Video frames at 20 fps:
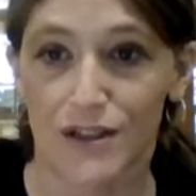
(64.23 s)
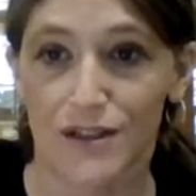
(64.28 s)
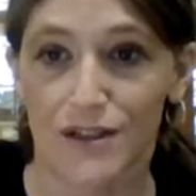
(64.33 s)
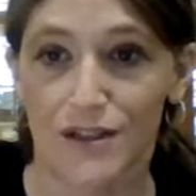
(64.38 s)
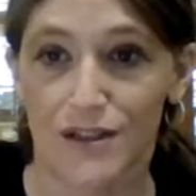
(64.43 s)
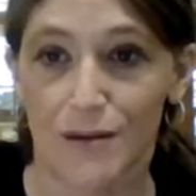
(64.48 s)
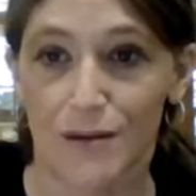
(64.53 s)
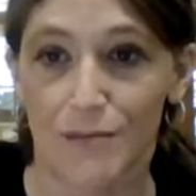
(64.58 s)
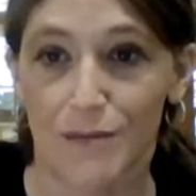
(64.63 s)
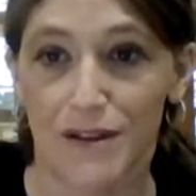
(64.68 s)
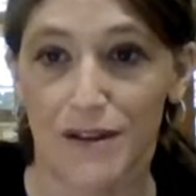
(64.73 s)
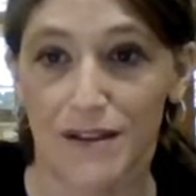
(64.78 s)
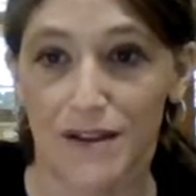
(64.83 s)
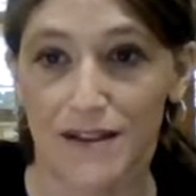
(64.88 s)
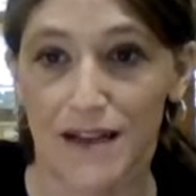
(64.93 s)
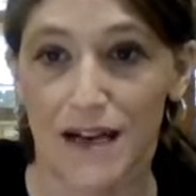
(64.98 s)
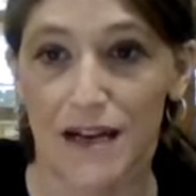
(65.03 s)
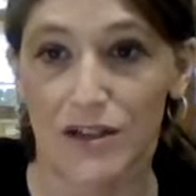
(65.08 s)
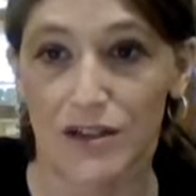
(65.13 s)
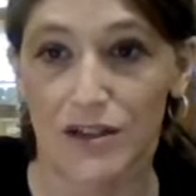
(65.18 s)
is something that's
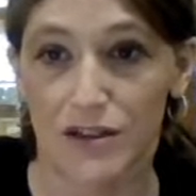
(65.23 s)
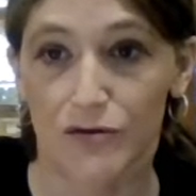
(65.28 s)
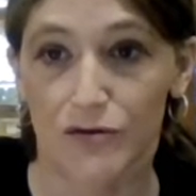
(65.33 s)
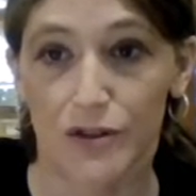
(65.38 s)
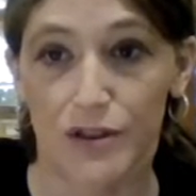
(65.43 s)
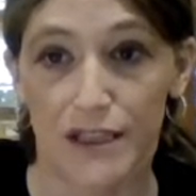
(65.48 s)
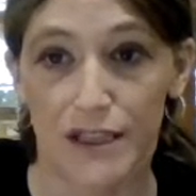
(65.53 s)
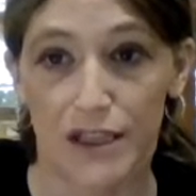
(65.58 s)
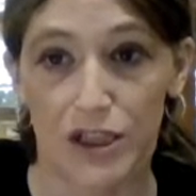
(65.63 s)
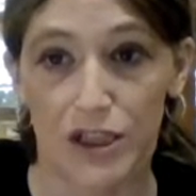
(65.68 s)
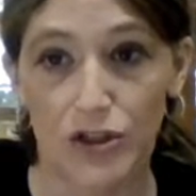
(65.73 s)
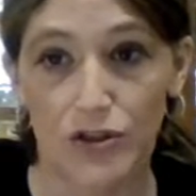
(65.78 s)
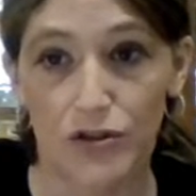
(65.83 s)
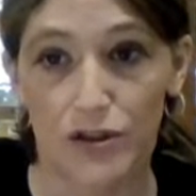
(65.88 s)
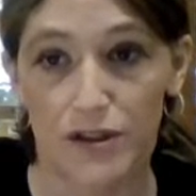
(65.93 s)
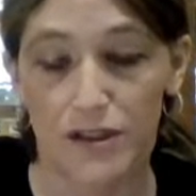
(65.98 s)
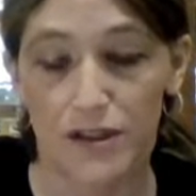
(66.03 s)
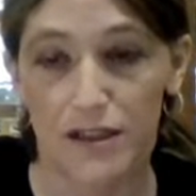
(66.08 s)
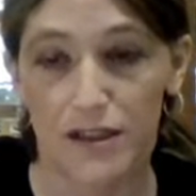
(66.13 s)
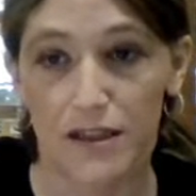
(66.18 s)
actually really
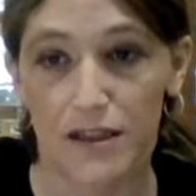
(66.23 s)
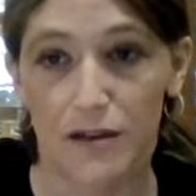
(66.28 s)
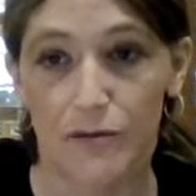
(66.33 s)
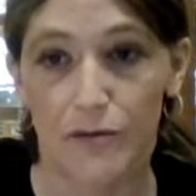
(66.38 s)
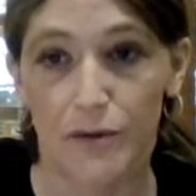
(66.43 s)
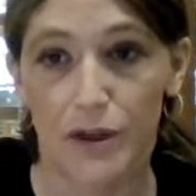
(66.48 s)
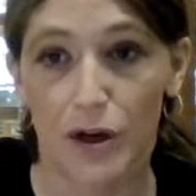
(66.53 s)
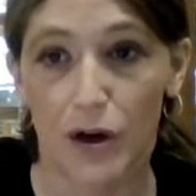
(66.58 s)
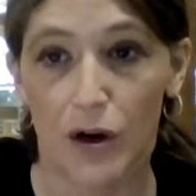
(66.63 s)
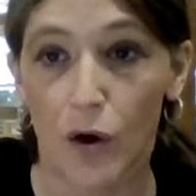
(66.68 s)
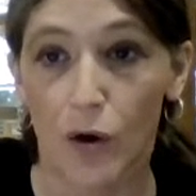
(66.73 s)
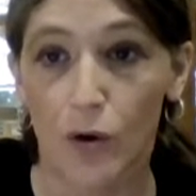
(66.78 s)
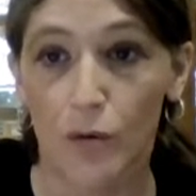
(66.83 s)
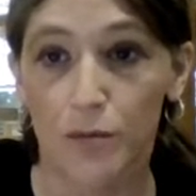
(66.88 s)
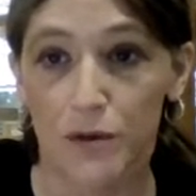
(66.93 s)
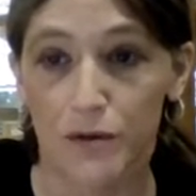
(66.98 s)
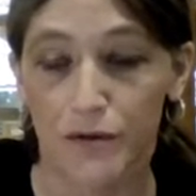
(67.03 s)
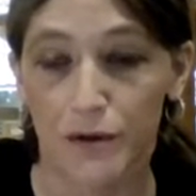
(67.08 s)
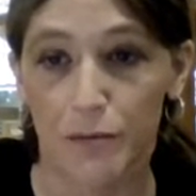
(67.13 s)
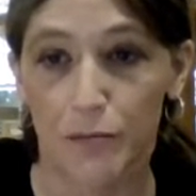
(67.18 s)
interesting that we
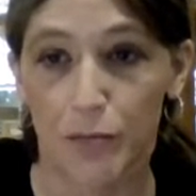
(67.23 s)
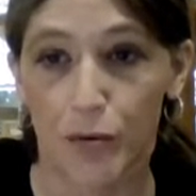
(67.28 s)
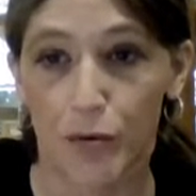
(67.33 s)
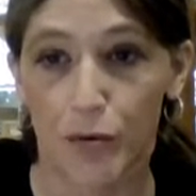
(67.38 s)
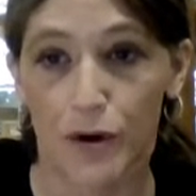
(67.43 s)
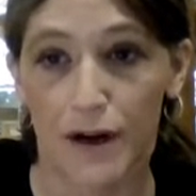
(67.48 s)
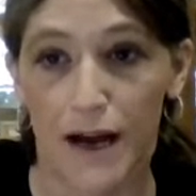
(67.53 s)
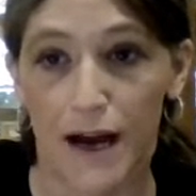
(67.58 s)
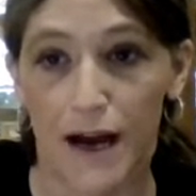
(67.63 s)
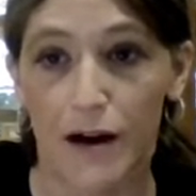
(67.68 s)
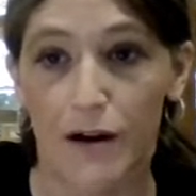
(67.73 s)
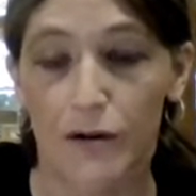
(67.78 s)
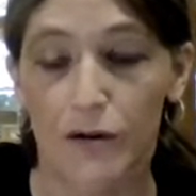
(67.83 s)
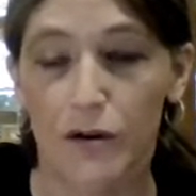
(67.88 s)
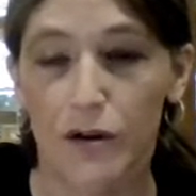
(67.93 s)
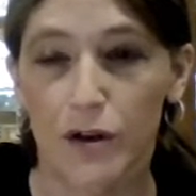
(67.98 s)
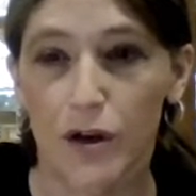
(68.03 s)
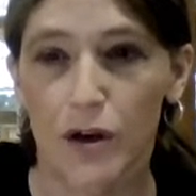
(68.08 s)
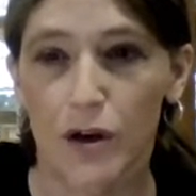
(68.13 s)
hope to report out,